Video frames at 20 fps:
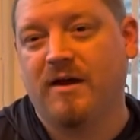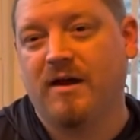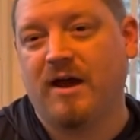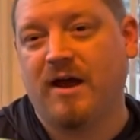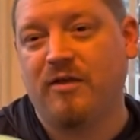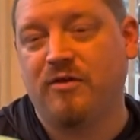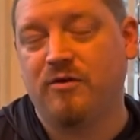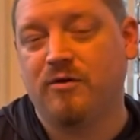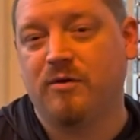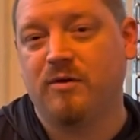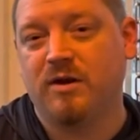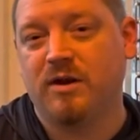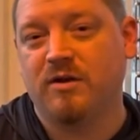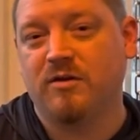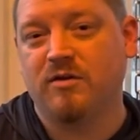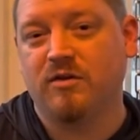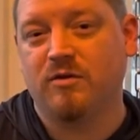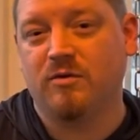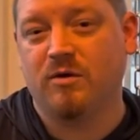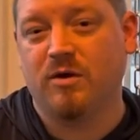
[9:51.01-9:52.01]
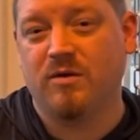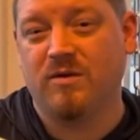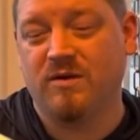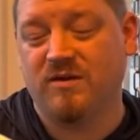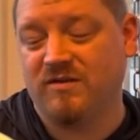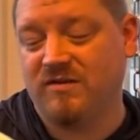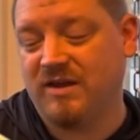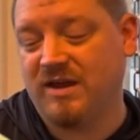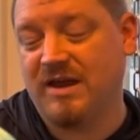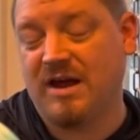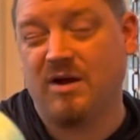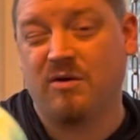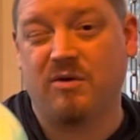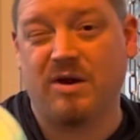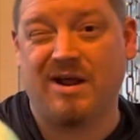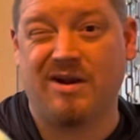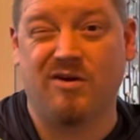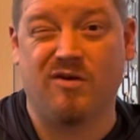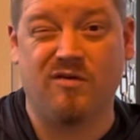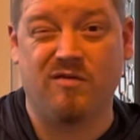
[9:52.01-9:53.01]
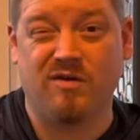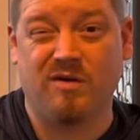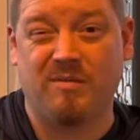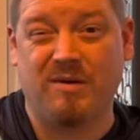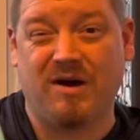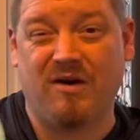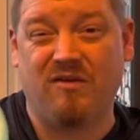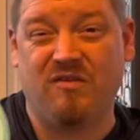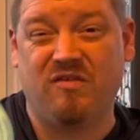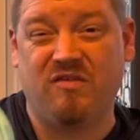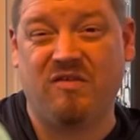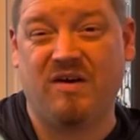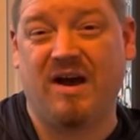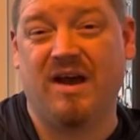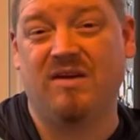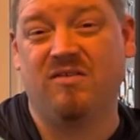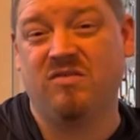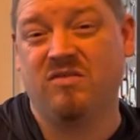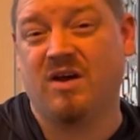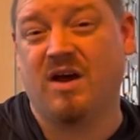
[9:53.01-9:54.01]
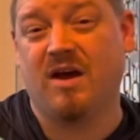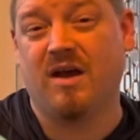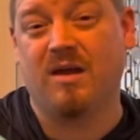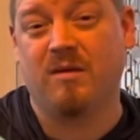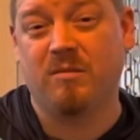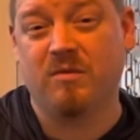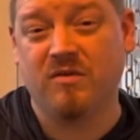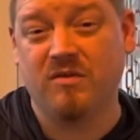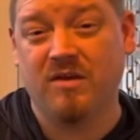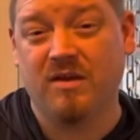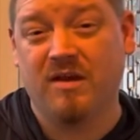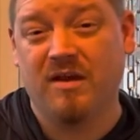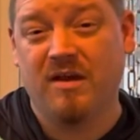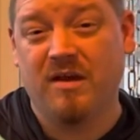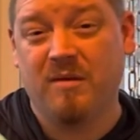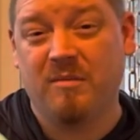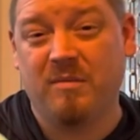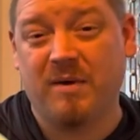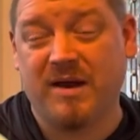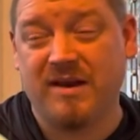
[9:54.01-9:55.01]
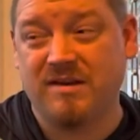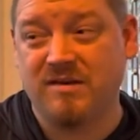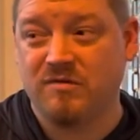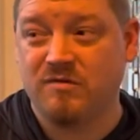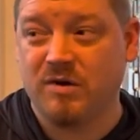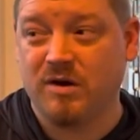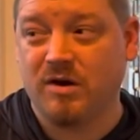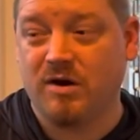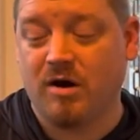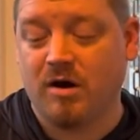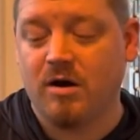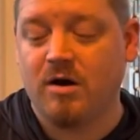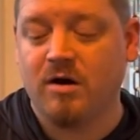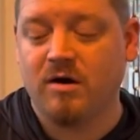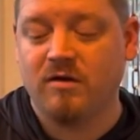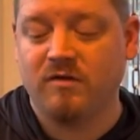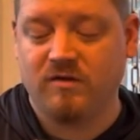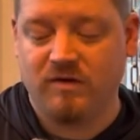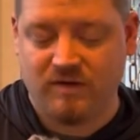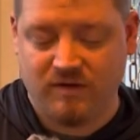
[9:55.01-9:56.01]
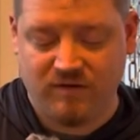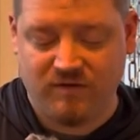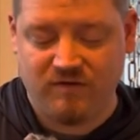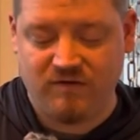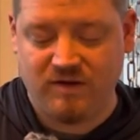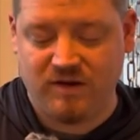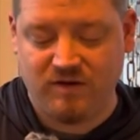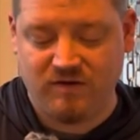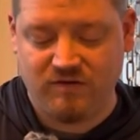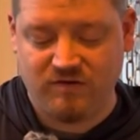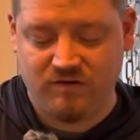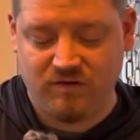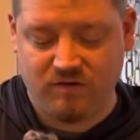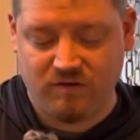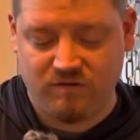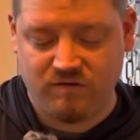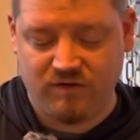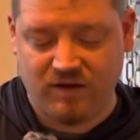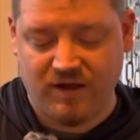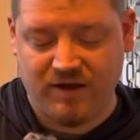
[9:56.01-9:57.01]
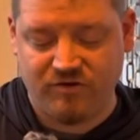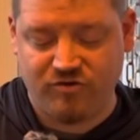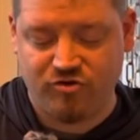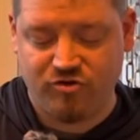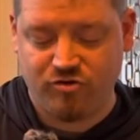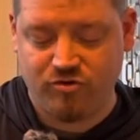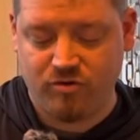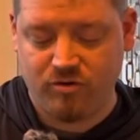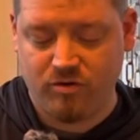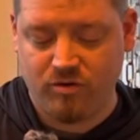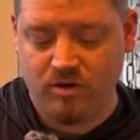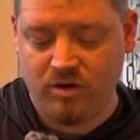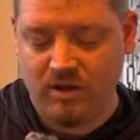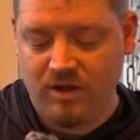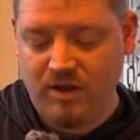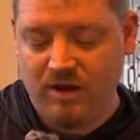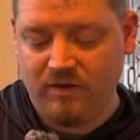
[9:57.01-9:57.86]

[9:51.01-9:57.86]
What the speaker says: I threw it into the road. This thing got ran over about 5 times by different cars, and this thing still flies true.